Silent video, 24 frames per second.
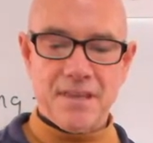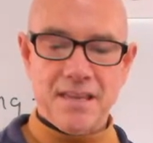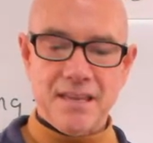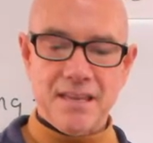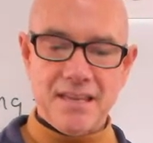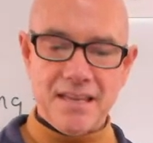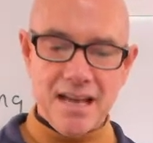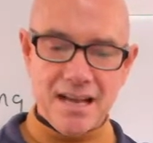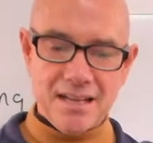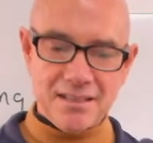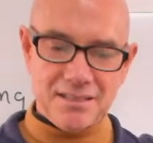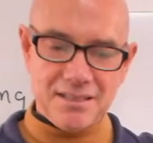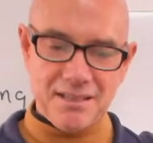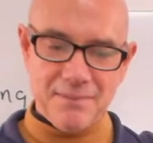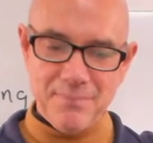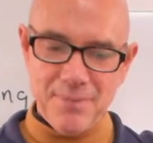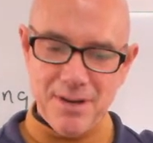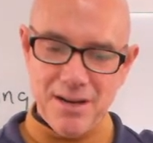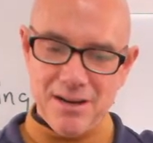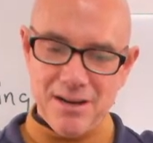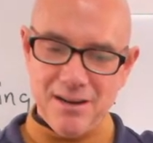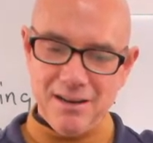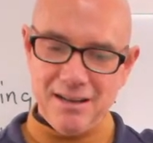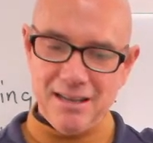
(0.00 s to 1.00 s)
Yes,
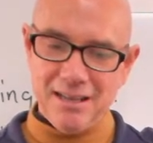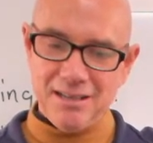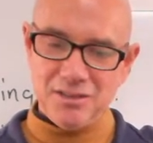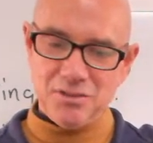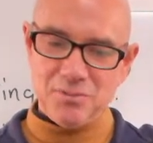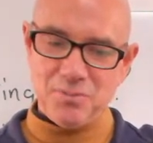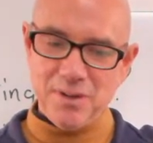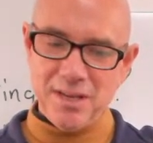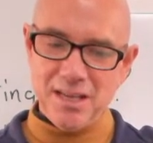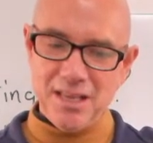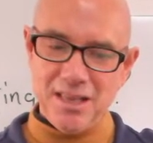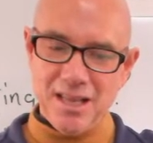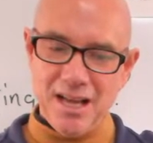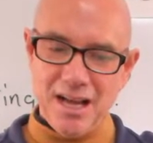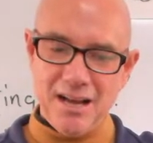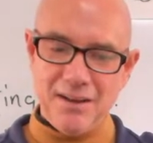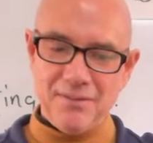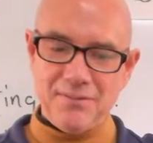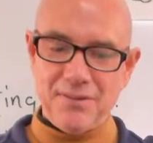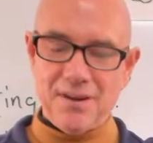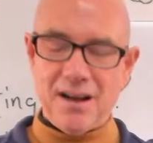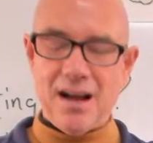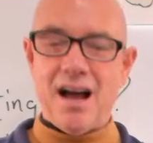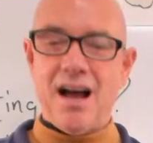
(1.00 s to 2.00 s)
Americans, we
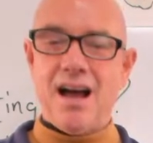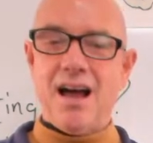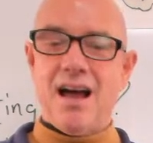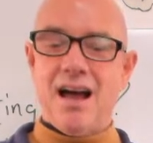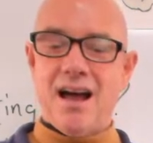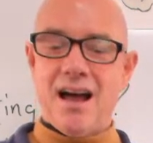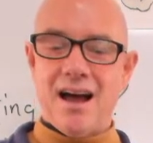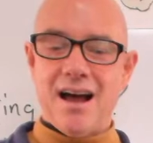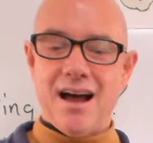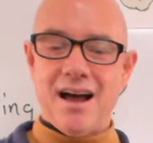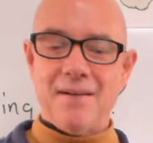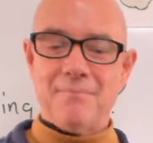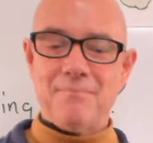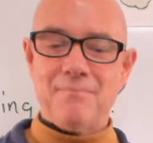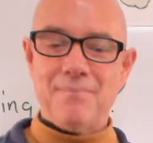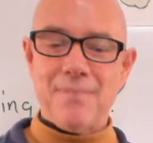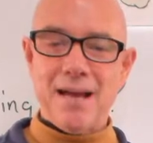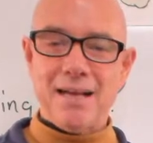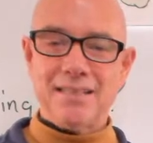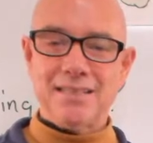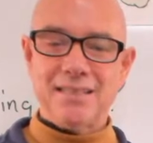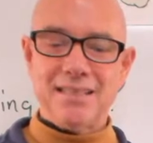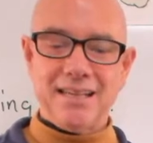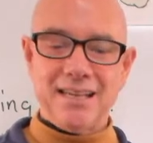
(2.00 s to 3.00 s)
love
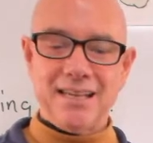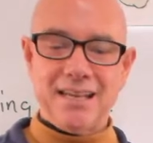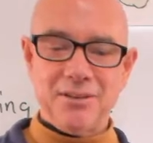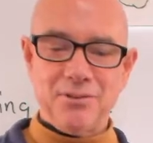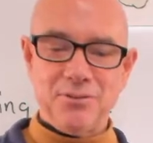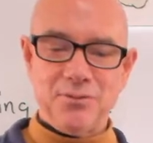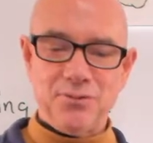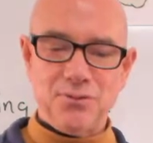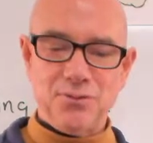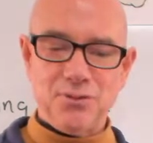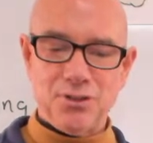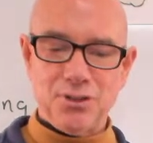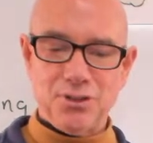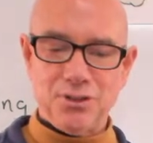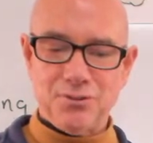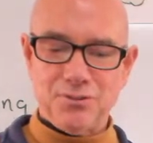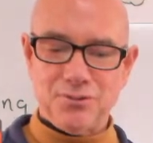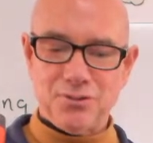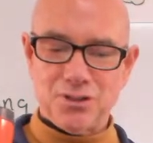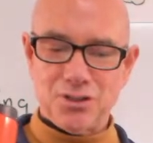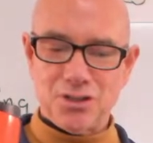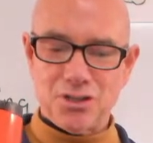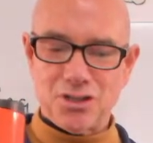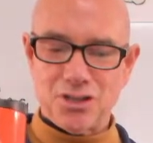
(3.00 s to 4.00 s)
Mexican food
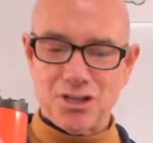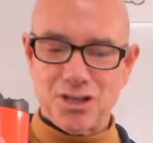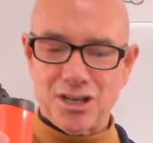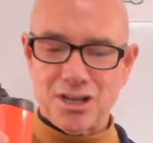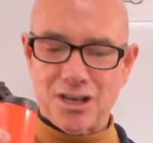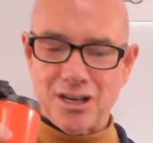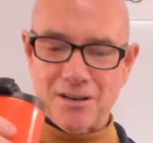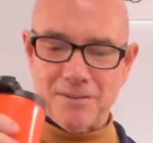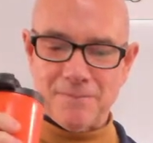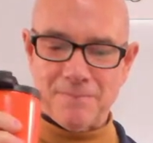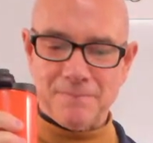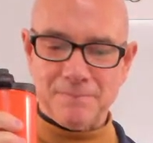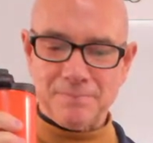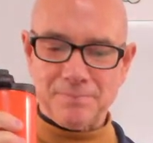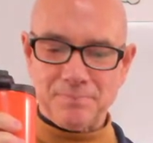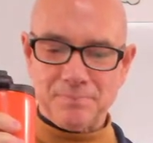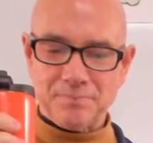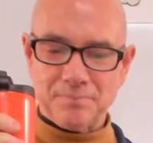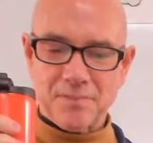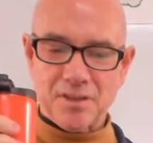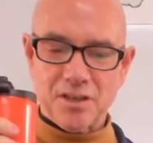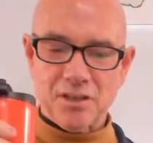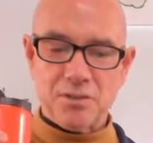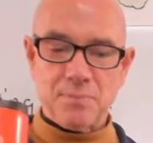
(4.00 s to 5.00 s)
for sure,
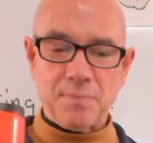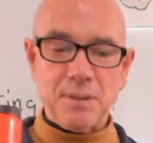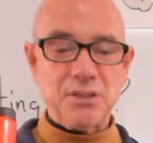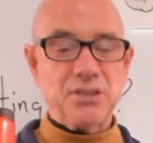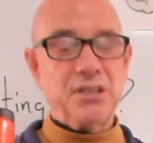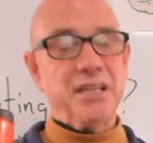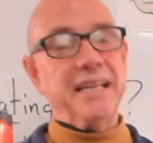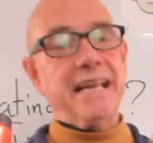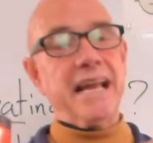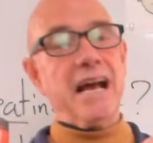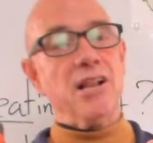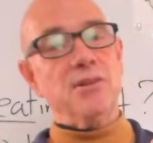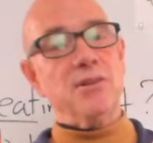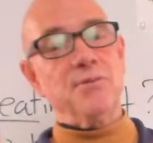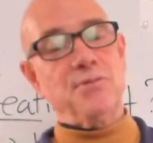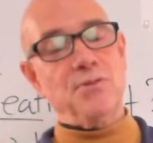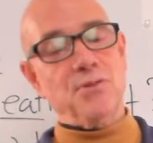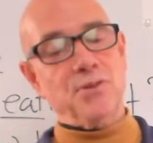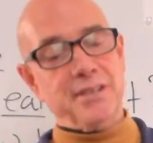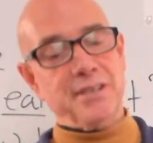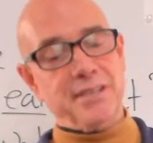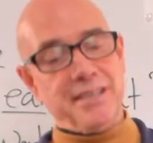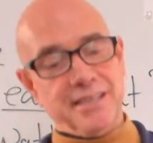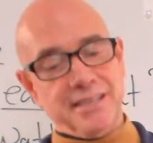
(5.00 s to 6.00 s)
especially
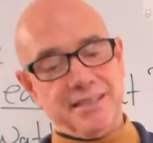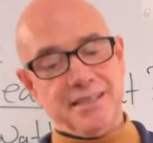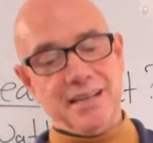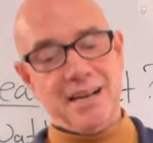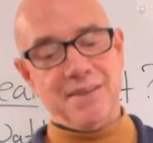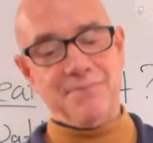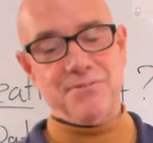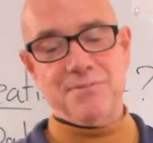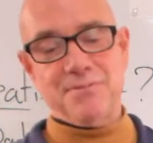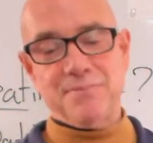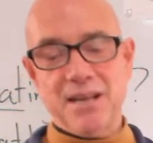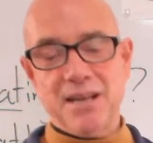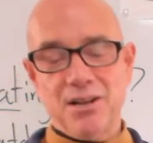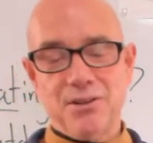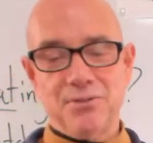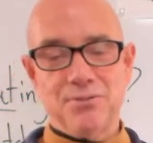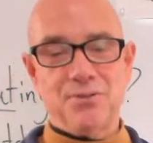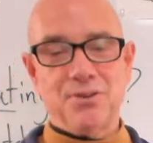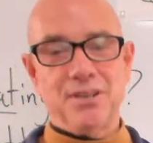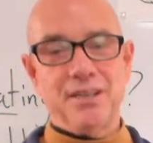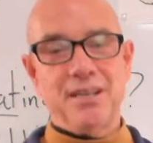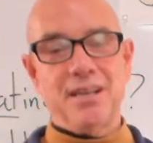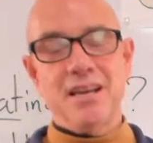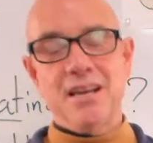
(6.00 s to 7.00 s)
Californians. I'm from
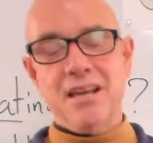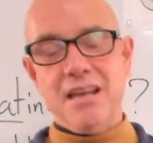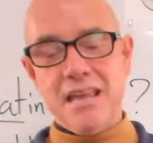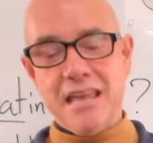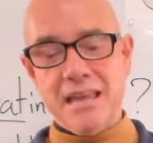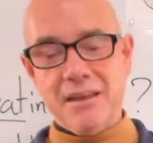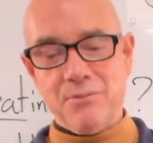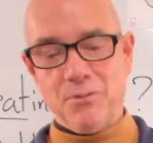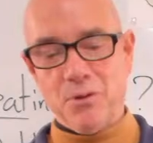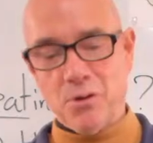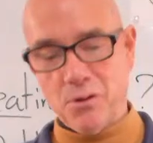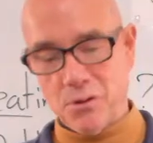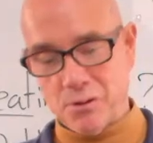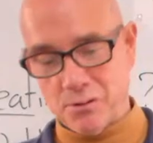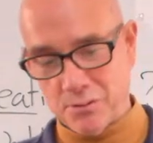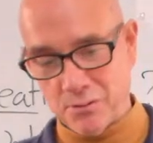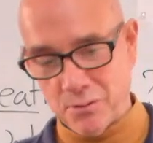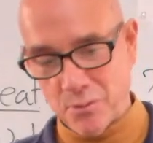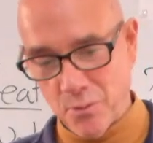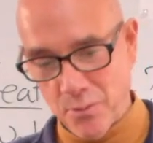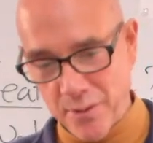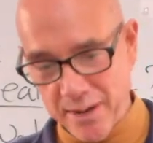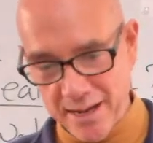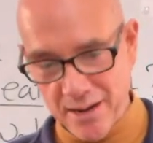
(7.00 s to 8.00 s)
California, and we're
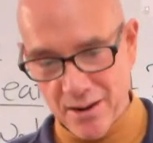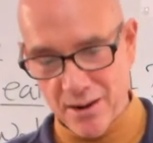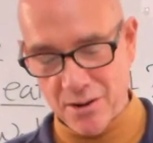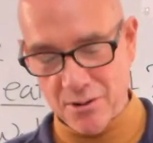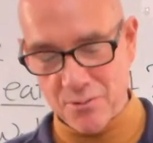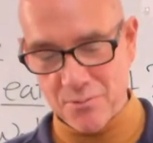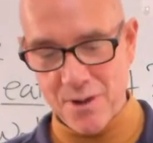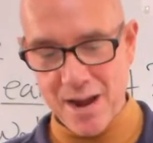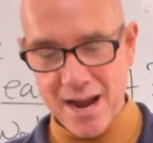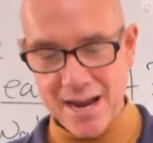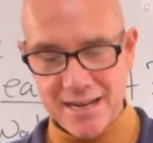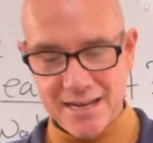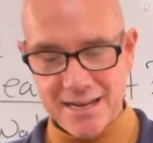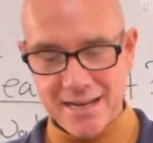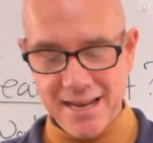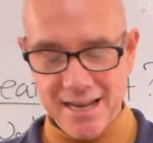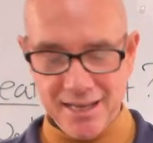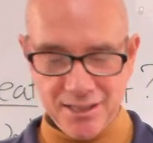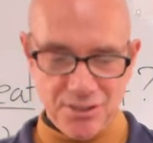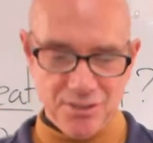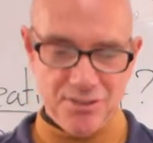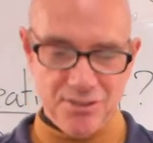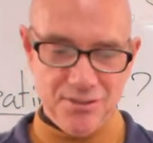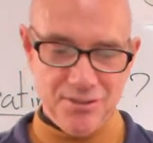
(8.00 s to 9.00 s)
we are right
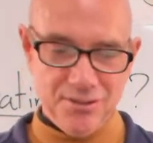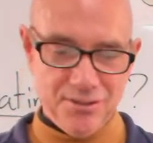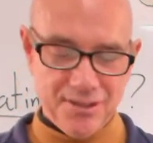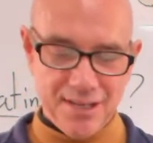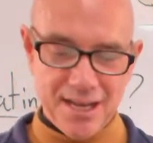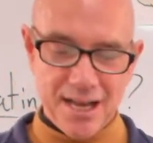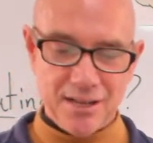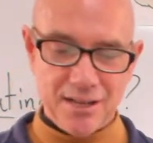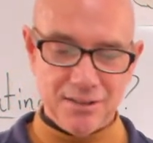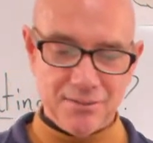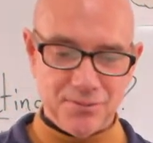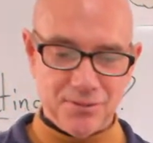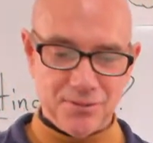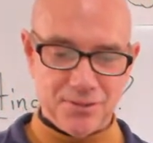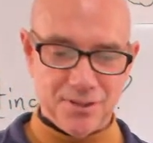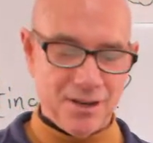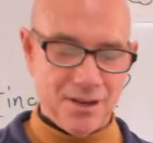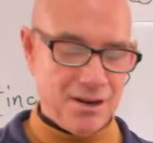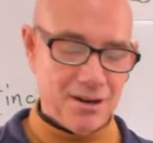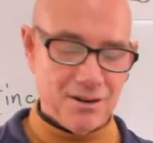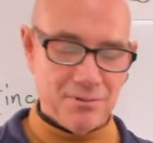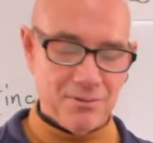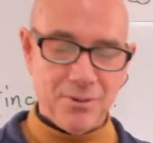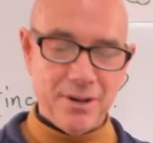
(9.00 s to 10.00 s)
next to California,
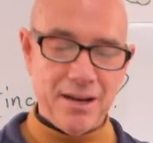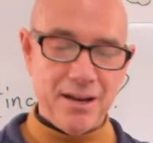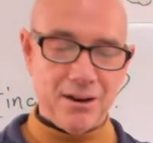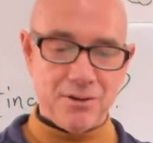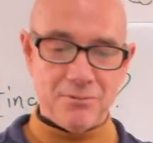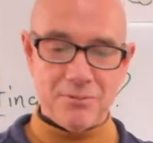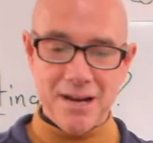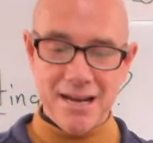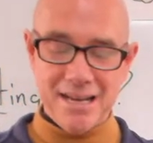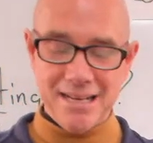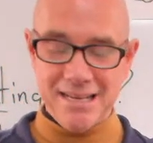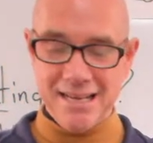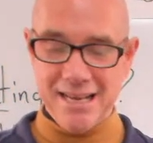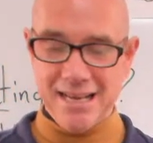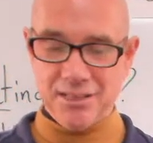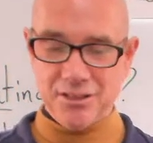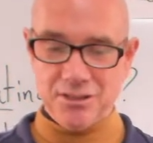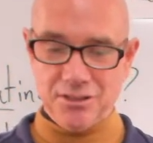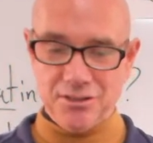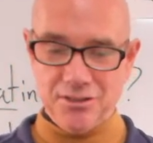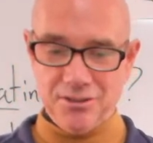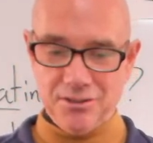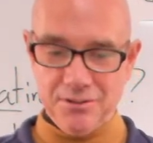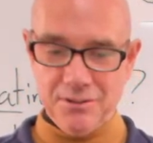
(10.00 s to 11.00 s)
or we are right next
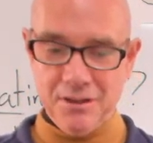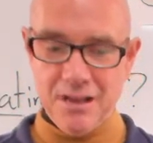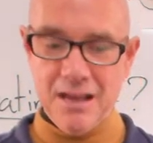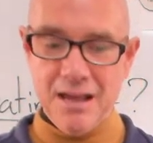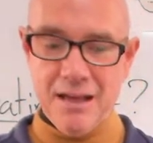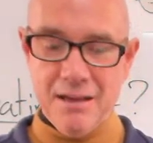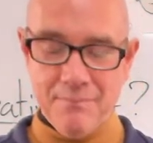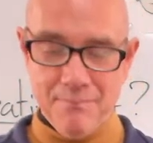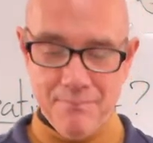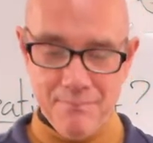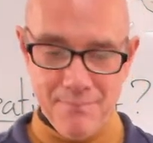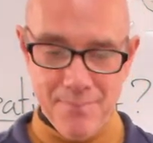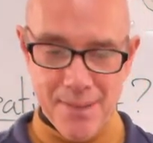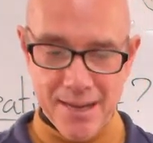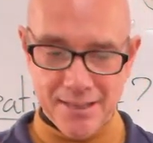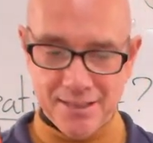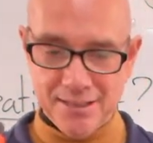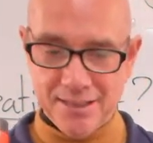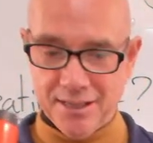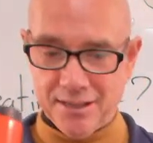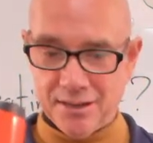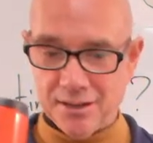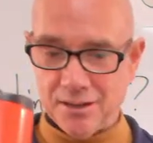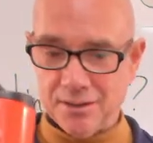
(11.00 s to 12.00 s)
to
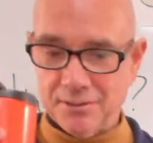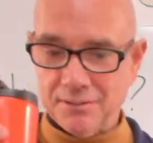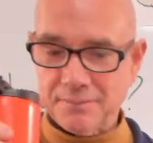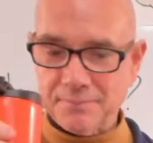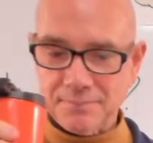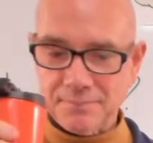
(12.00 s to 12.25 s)
Mexico.